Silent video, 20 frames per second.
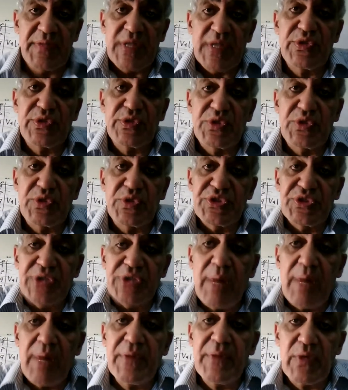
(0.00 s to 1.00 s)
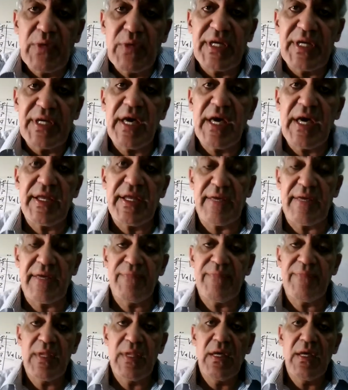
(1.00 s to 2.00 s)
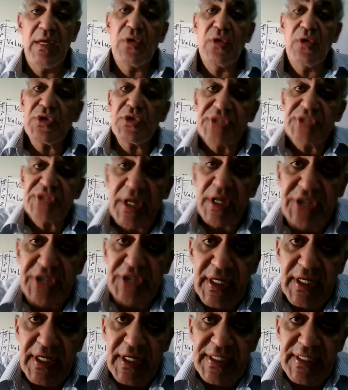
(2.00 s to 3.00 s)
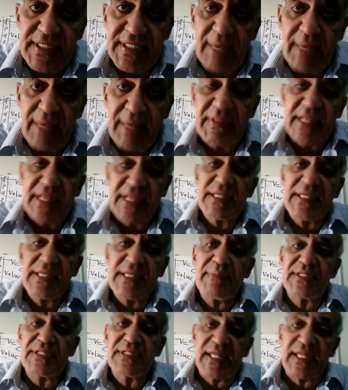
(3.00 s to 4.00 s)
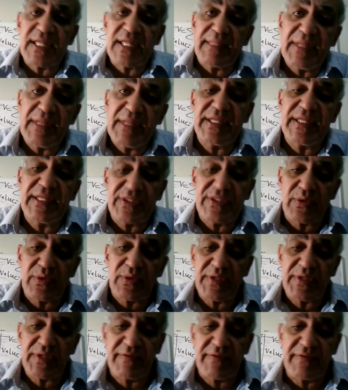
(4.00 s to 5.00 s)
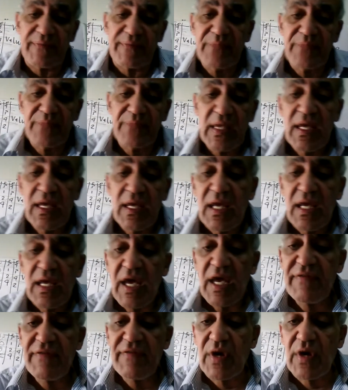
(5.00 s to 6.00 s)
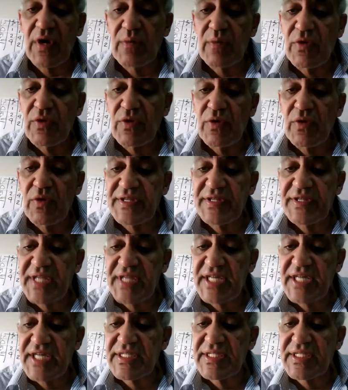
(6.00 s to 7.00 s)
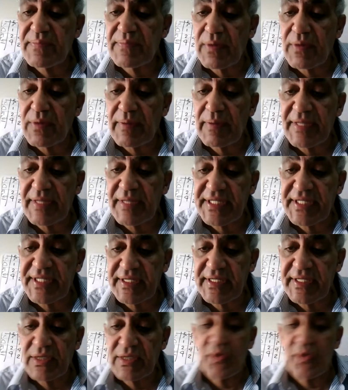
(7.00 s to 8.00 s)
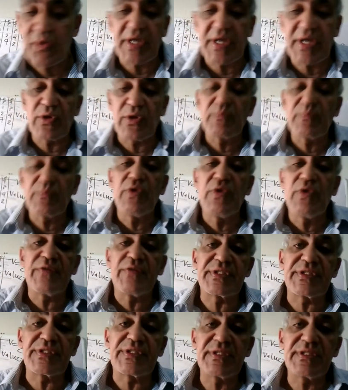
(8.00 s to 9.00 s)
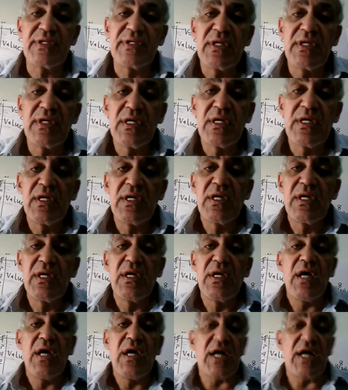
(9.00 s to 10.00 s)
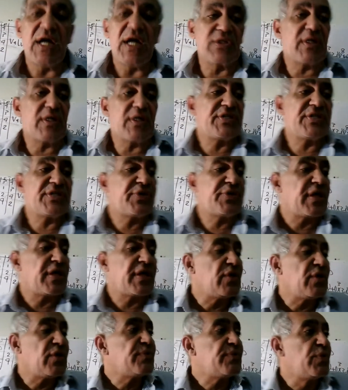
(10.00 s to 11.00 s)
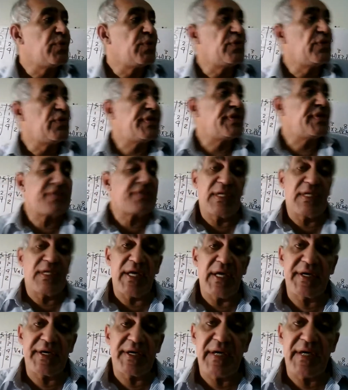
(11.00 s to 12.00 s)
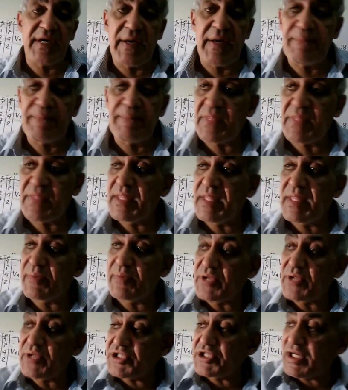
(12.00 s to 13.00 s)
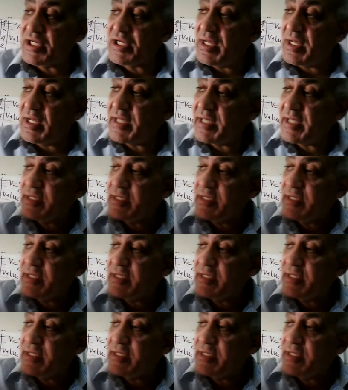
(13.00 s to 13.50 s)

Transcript: to stop in one area. Construction, as example, the examples like the buildings or whatever. Heavy or movement is problematic. You cannot move it. As long as you cannot move it, the production line,